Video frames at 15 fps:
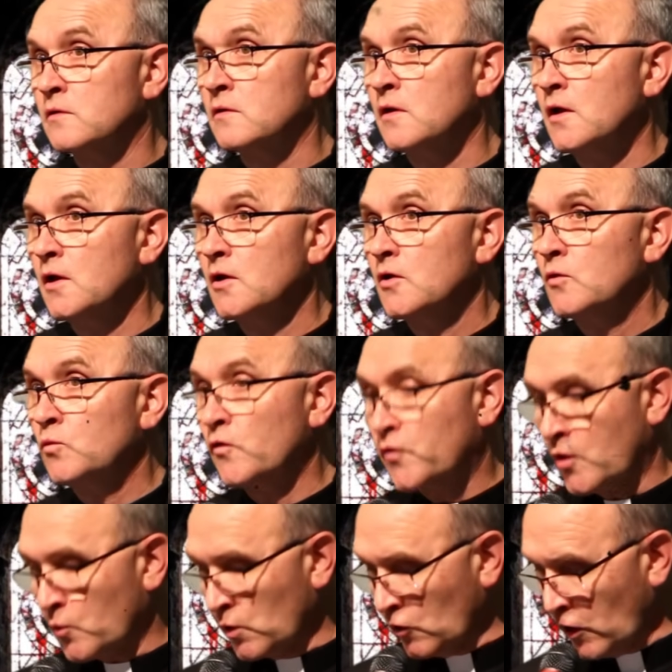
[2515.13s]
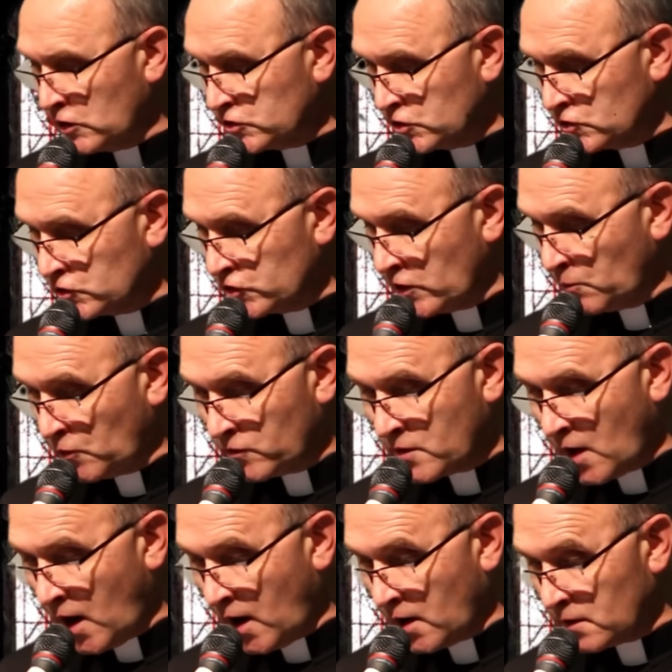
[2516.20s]
"Your saints are dust,
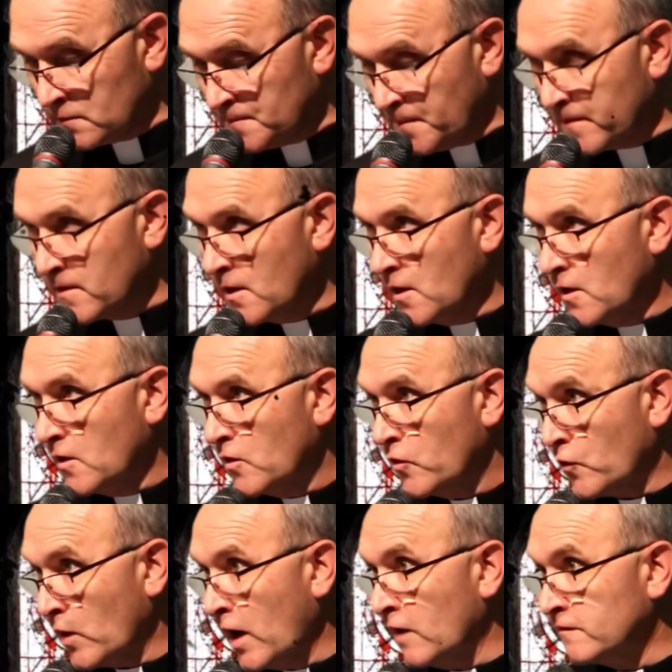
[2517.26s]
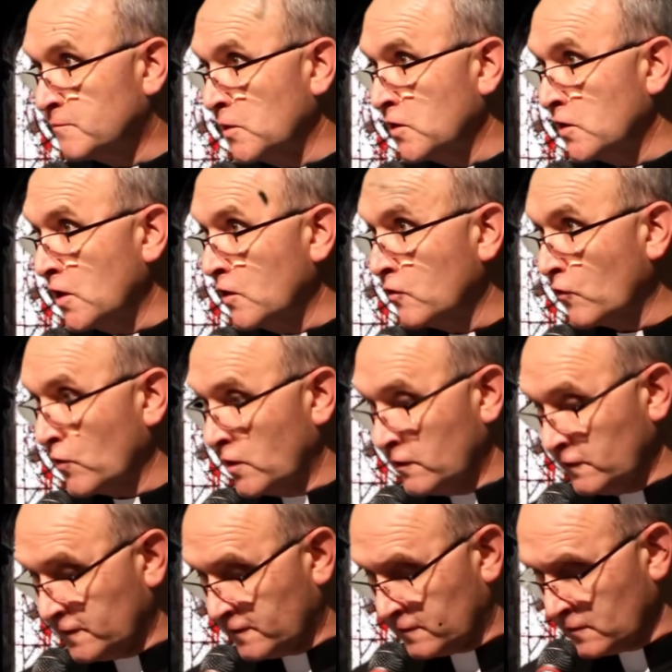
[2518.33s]
priest." The room shook, the